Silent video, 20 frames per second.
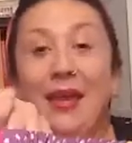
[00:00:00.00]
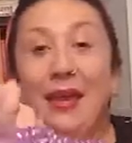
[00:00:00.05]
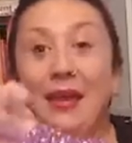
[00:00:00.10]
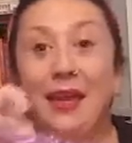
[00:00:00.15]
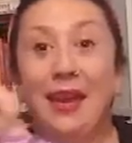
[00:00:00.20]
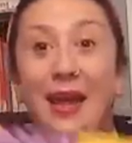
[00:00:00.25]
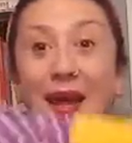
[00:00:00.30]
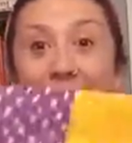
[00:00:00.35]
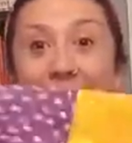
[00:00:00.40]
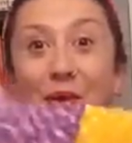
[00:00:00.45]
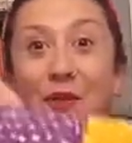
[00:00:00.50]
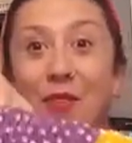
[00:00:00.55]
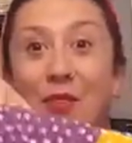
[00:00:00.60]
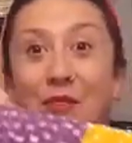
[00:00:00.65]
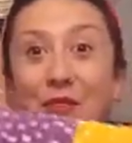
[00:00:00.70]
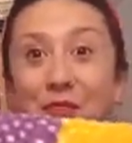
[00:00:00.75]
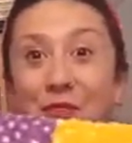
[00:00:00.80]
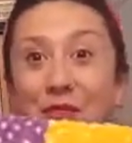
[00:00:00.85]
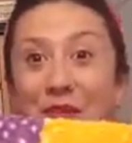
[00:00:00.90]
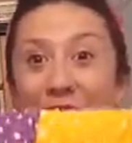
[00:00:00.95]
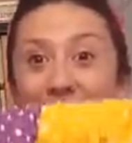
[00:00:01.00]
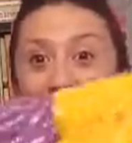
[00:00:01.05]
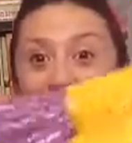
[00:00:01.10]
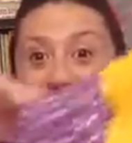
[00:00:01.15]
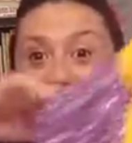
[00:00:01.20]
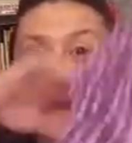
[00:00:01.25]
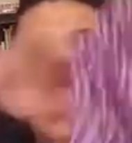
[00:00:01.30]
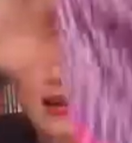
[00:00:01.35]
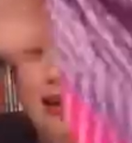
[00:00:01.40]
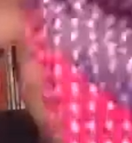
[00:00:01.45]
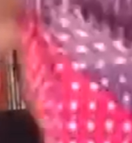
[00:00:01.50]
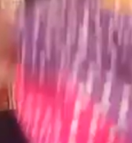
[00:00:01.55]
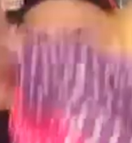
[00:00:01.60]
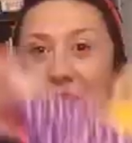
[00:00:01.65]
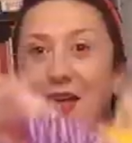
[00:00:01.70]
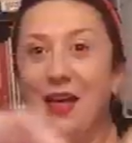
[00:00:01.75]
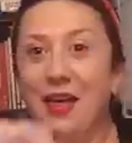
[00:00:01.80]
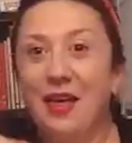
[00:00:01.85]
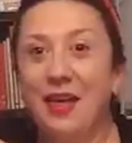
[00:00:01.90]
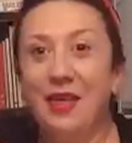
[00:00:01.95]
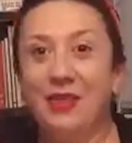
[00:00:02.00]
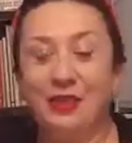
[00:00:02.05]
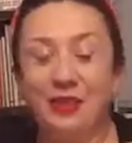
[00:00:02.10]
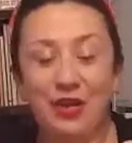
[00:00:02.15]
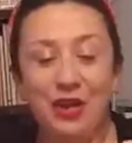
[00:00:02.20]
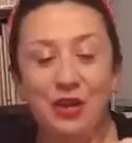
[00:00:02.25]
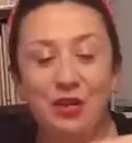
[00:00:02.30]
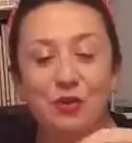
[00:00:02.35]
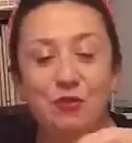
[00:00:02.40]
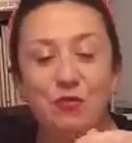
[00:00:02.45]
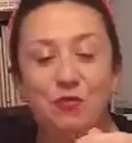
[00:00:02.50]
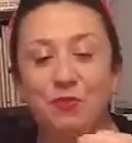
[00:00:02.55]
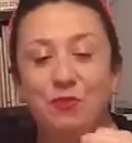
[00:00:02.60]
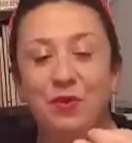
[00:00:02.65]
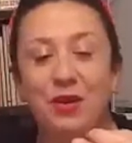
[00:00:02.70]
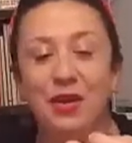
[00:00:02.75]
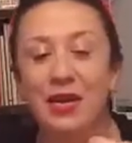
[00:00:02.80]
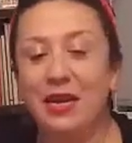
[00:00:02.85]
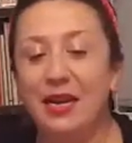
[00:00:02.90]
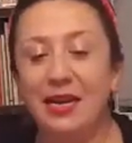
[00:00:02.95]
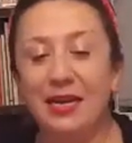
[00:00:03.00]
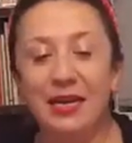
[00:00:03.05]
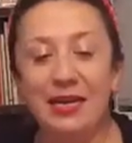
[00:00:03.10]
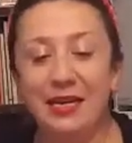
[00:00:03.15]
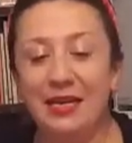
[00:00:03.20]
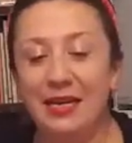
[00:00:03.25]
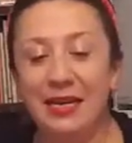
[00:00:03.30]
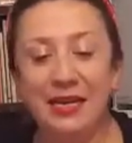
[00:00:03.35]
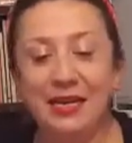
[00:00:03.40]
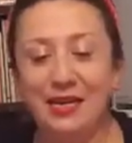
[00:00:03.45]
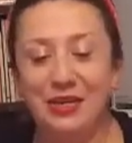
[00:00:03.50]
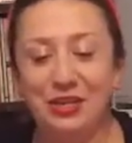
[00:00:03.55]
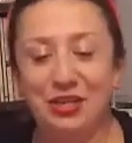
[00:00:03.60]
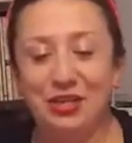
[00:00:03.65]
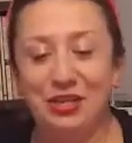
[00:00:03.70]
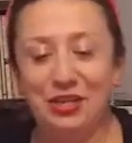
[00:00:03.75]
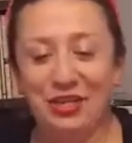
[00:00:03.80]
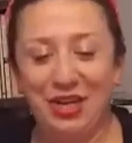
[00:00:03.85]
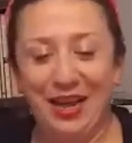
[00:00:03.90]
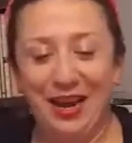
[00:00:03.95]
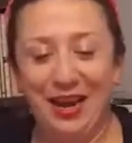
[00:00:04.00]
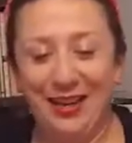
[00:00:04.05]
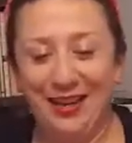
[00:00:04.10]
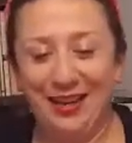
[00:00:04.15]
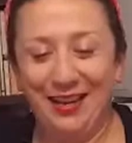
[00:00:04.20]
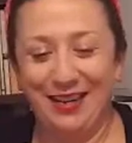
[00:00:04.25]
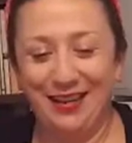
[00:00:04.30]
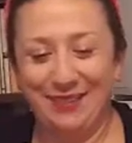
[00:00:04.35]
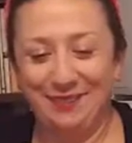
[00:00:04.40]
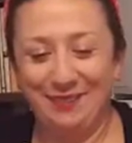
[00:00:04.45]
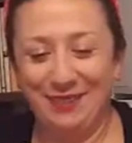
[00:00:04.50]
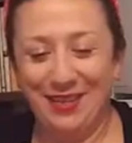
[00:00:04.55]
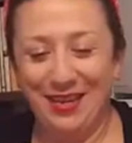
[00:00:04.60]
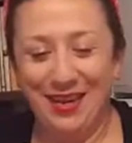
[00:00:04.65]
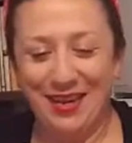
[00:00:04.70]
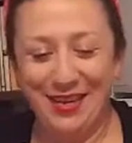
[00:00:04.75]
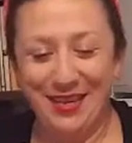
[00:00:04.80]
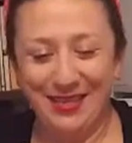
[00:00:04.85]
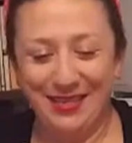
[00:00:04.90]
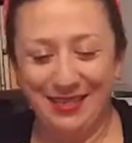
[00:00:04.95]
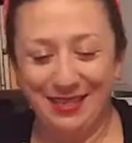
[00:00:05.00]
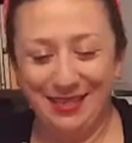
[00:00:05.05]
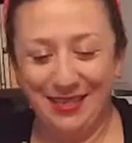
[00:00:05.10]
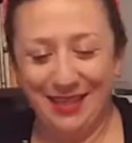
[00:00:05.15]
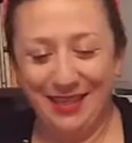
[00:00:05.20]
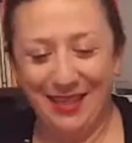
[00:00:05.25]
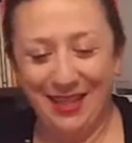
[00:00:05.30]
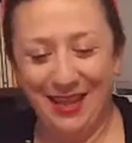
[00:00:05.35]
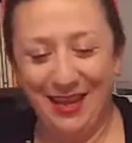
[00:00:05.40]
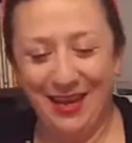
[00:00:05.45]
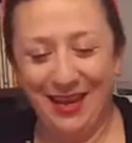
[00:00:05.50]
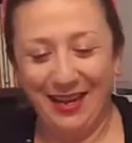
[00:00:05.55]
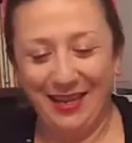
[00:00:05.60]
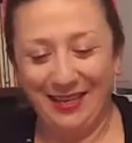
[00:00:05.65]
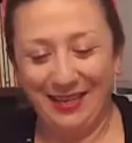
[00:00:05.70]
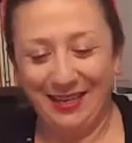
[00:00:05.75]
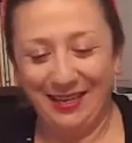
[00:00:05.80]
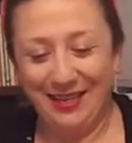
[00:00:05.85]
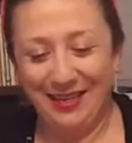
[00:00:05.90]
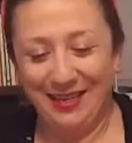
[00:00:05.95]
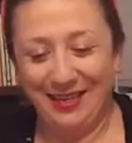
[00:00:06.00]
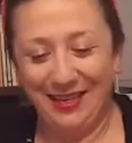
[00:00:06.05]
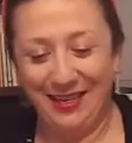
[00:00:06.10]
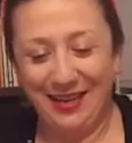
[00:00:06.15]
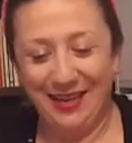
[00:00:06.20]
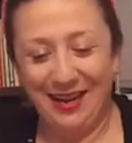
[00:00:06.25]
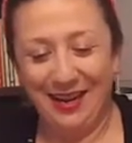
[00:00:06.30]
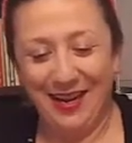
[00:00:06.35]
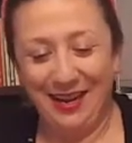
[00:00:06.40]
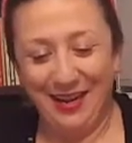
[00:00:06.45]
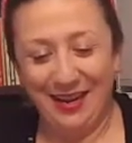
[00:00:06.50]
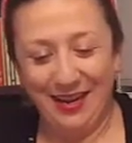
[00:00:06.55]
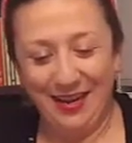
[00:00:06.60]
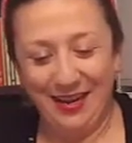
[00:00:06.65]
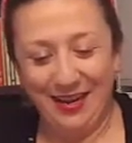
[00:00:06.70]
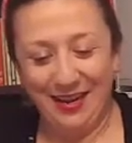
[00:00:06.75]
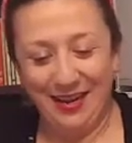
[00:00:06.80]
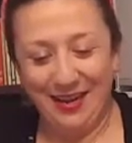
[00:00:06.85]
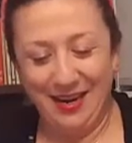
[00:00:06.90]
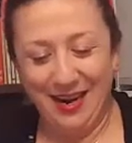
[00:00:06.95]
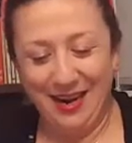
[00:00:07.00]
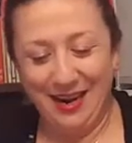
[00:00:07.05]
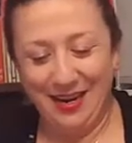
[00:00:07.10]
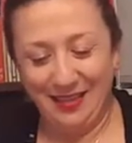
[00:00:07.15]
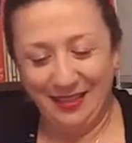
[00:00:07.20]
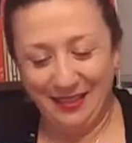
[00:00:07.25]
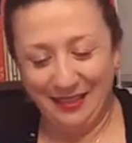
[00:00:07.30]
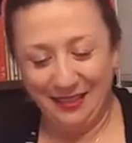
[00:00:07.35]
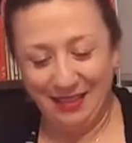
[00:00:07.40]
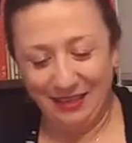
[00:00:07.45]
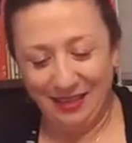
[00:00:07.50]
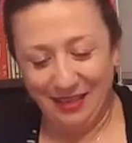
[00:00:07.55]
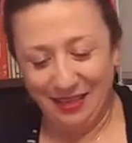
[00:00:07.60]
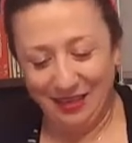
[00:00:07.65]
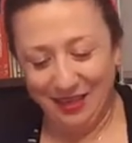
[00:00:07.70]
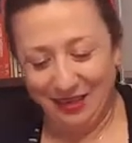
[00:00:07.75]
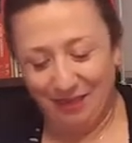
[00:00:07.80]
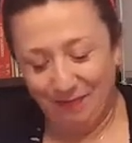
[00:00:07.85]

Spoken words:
Now, the thing you really need to check is that it hasn't